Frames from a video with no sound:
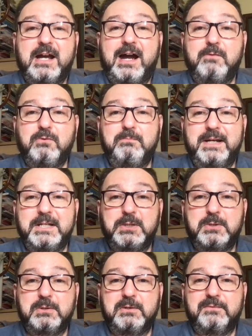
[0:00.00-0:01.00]
I will make
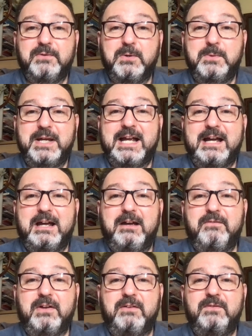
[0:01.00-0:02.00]
sure that we
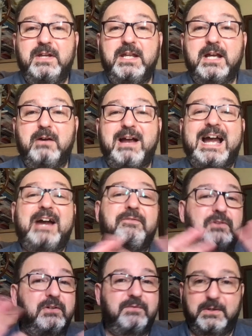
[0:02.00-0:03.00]
have a video
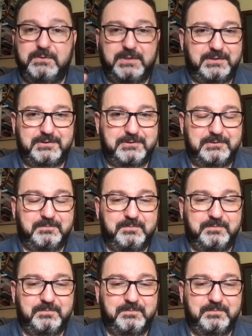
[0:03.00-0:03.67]
after the voting's done